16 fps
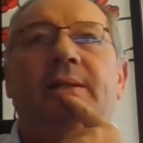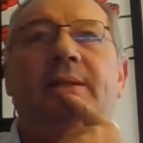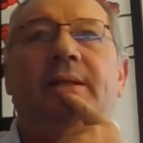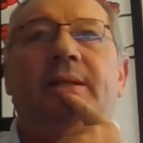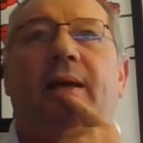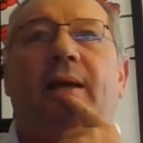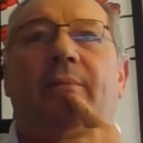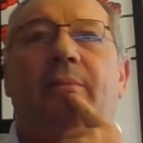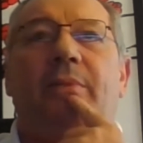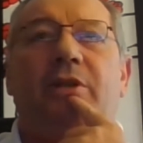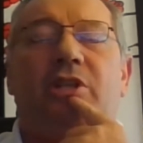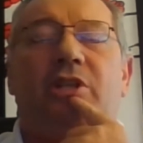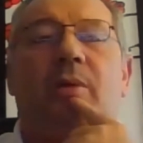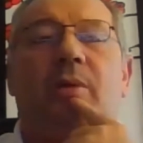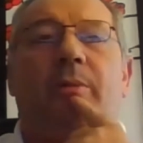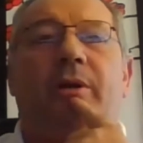the
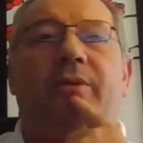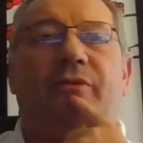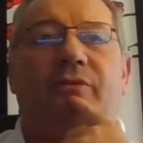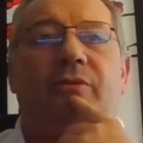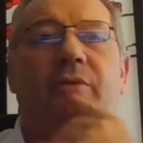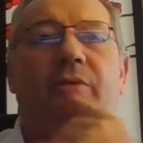summer of